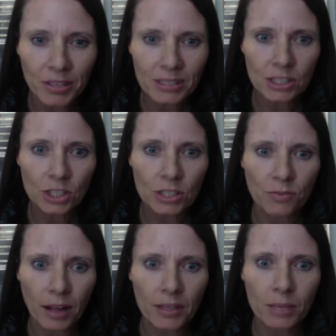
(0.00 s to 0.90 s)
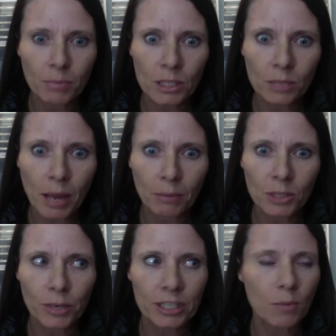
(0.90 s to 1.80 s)
This is just valuable to be able
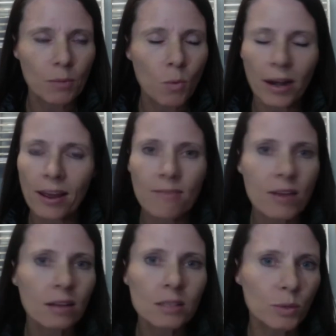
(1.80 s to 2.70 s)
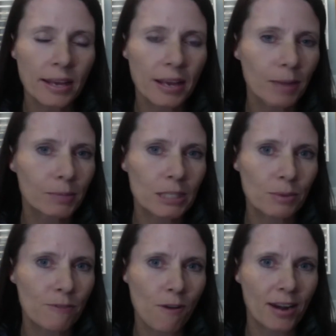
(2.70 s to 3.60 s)
to reach them. Whenever else would they come and
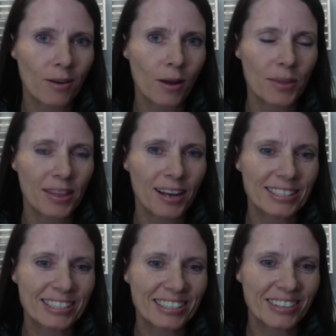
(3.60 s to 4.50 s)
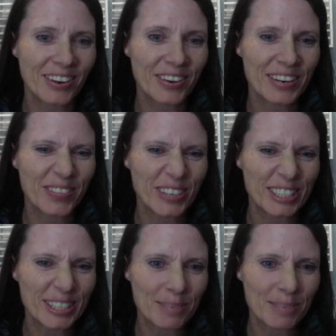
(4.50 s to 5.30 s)
spend Friday night with us, you know, in worship?